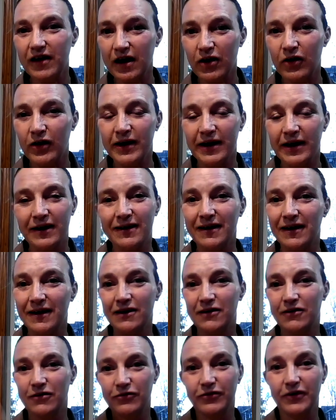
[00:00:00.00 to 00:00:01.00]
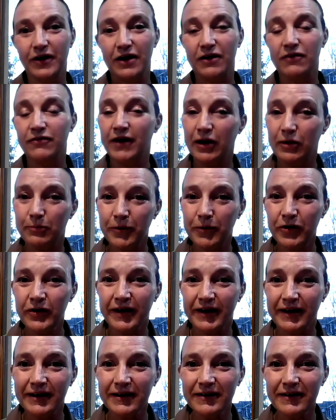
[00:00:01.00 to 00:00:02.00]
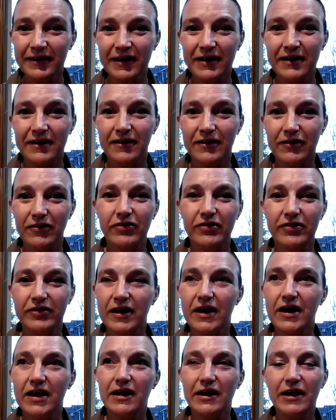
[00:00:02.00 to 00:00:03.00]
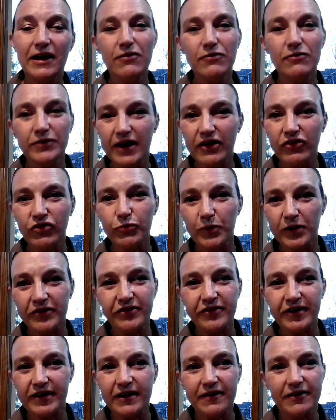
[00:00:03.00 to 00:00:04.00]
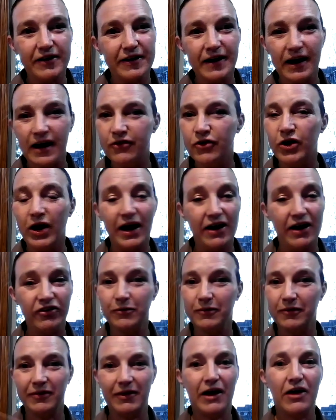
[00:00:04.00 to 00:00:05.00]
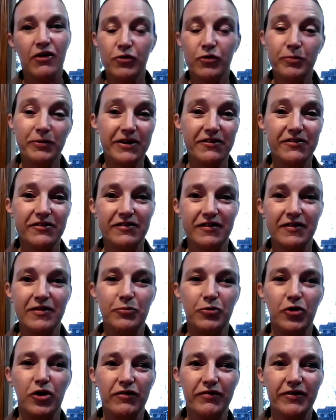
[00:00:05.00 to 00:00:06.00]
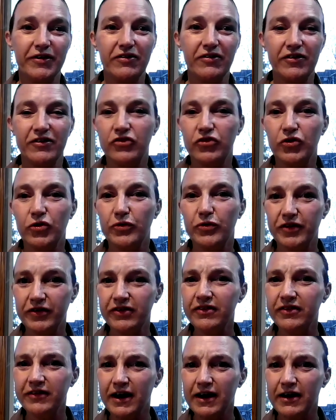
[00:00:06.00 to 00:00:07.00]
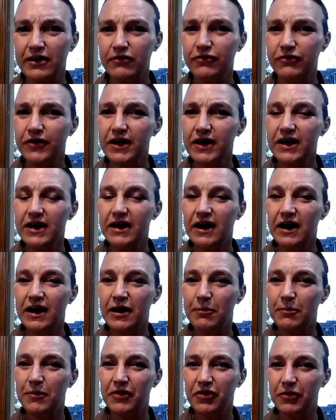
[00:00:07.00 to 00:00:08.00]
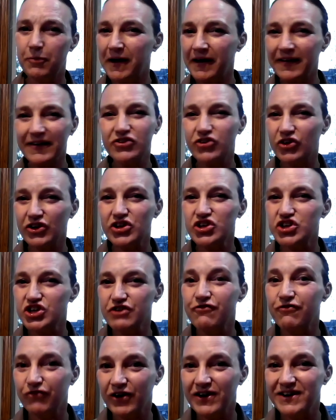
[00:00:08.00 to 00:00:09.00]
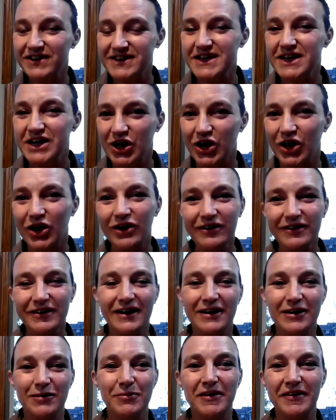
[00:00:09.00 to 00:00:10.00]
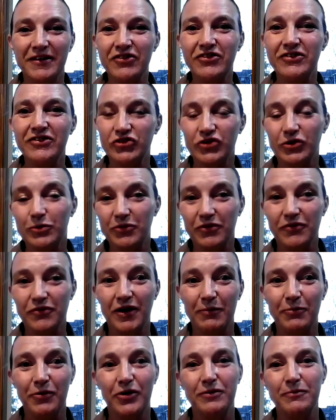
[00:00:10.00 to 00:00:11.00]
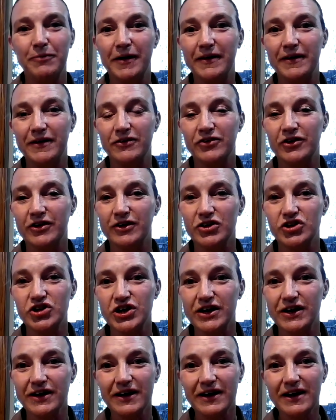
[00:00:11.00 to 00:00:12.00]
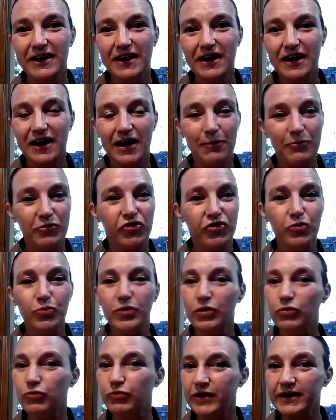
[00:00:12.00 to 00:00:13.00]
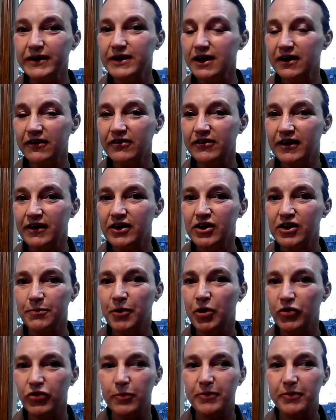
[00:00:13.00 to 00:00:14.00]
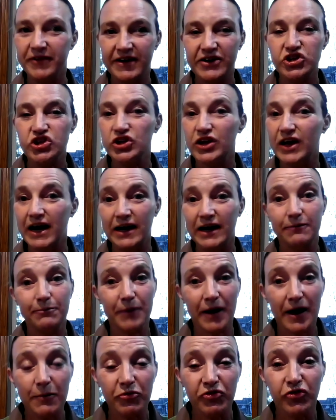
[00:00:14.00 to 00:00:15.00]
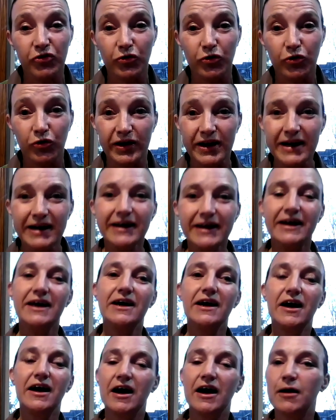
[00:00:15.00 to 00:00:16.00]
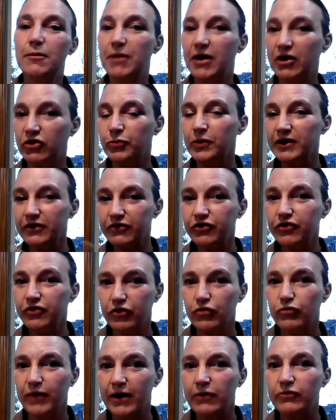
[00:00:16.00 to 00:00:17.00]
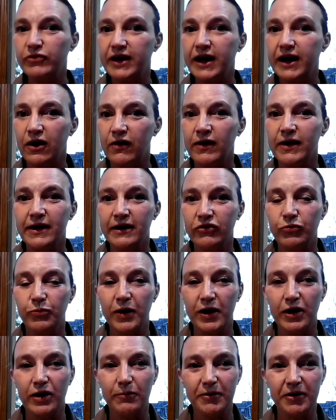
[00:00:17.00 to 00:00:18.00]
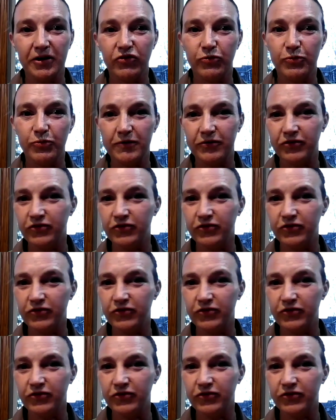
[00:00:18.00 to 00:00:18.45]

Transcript: area of, of Alberta is kind of less well studied than other as- other places in the province. And so this is kind of um, the paleontology frontier, um, at least in terms of Albertan paleontology. Um, so we're really excited about the potential at Pipestone Creek, um, as well as the surrounding area as well, because we've